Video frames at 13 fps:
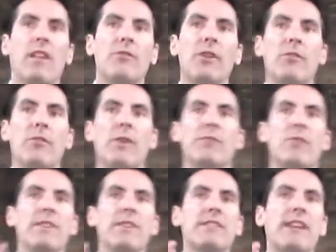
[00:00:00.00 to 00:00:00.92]

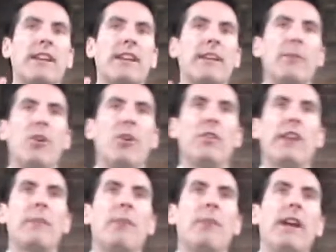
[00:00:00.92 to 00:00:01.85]
One second, let me hold
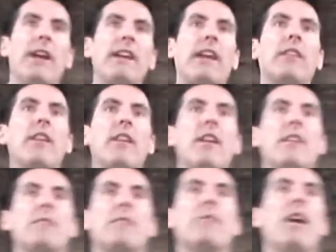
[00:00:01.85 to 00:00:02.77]
that. Mike,
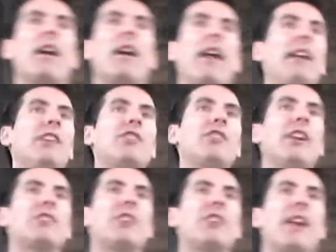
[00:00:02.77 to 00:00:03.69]
any
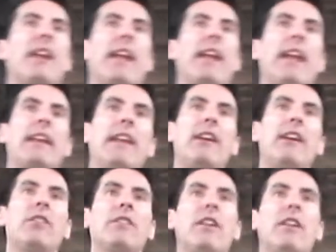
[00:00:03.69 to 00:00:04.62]
chance you got a
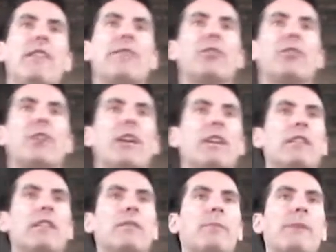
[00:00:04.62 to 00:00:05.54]
handheld for
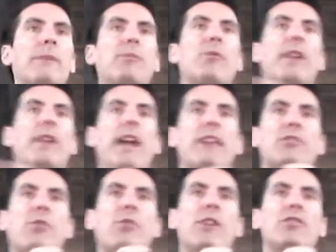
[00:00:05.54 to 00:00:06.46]
people when they
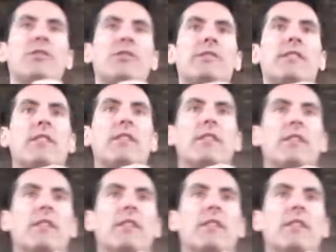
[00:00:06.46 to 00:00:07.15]
ask questions to...